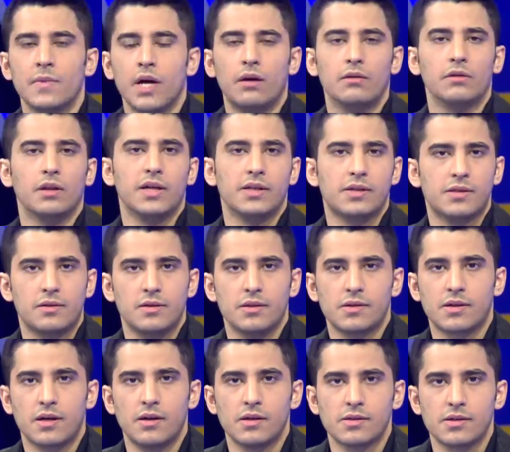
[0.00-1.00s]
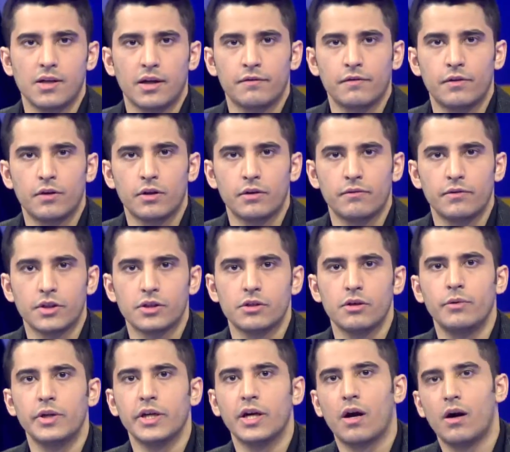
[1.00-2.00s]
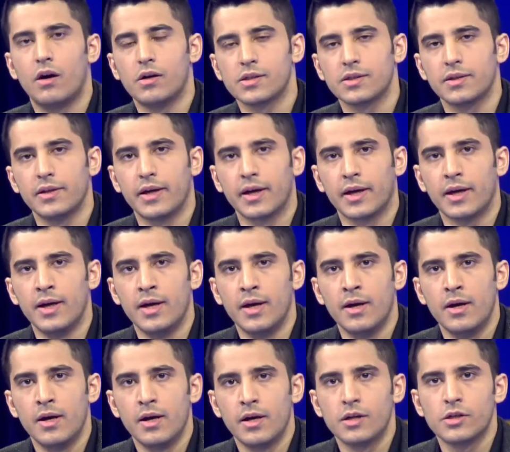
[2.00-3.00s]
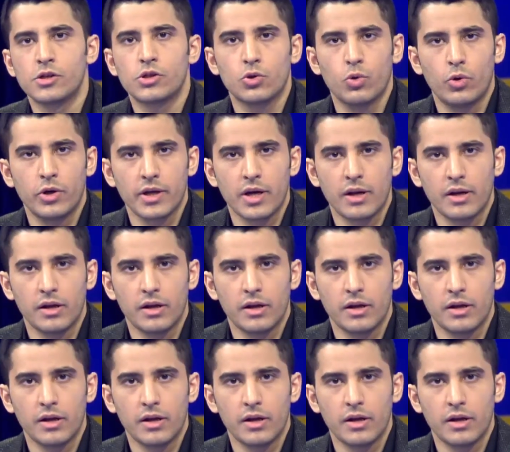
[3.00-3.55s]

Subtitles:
let's discuss that further with Tony Gosling, historian and